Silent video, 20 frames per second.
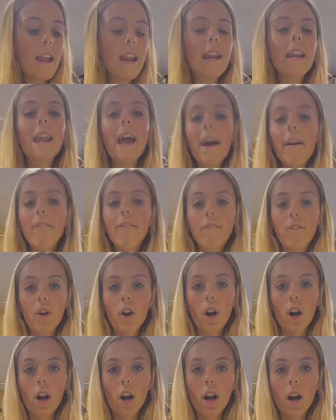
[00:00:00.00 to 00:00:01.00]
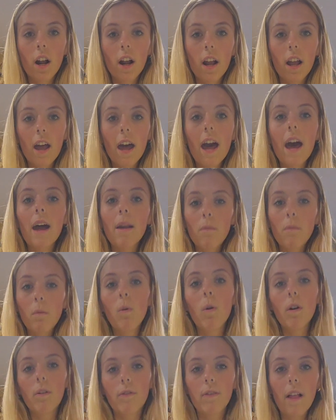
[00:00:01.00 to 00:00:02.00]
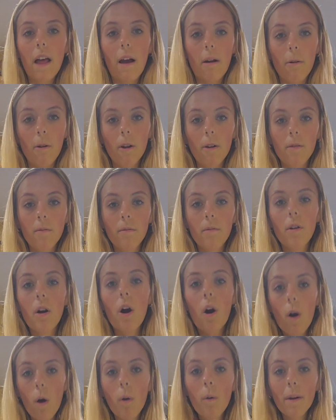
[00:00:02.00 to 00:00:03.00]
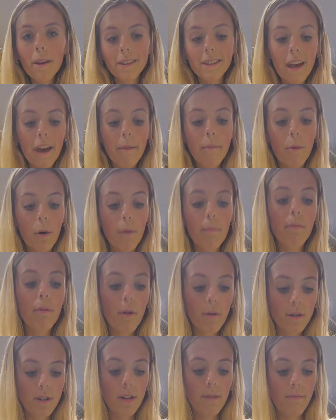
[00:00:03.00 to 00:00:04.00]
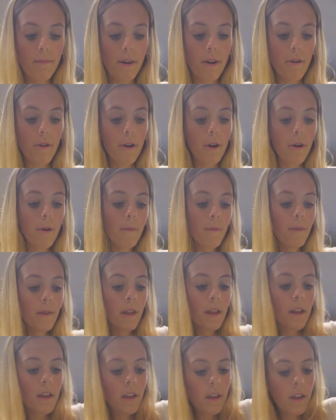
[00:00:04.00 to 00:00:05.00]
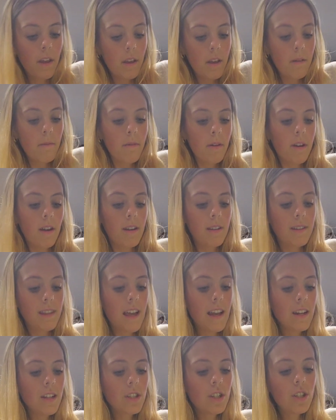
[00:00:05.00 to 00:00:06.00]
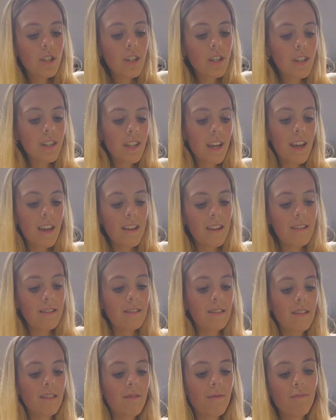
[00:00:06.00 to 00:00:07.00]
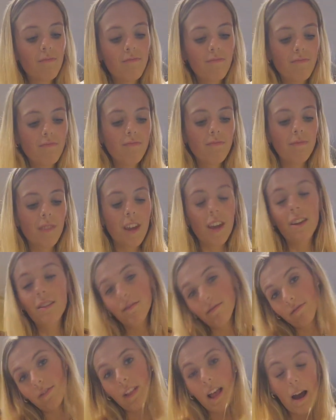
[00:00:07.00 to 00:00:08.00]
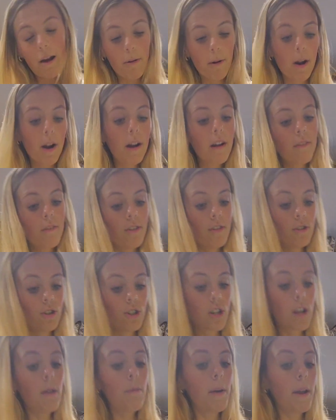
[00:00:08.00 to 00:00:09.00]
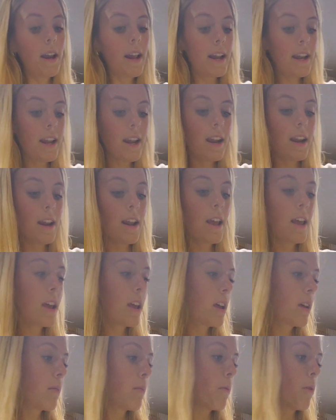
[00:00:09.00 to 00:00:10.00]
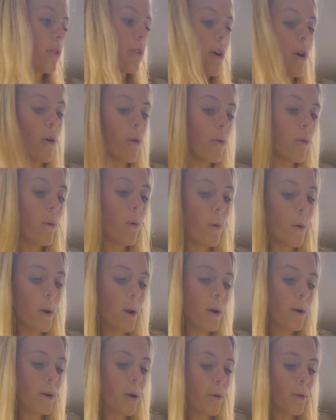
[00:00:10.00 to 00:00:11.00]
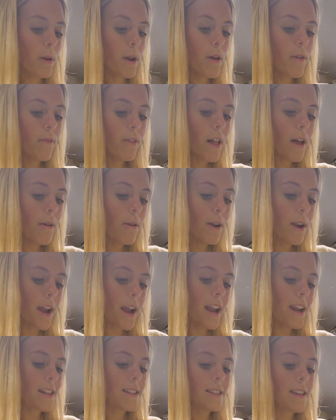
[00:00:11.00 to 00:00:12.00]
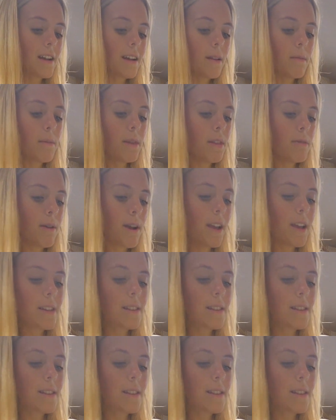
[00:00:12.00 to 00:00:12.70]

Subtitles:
never add more flour. Always add more protein powder because then it's just going to taste like flour if you just keep on adding more of the oat or coconut flour, and it's not going to be the right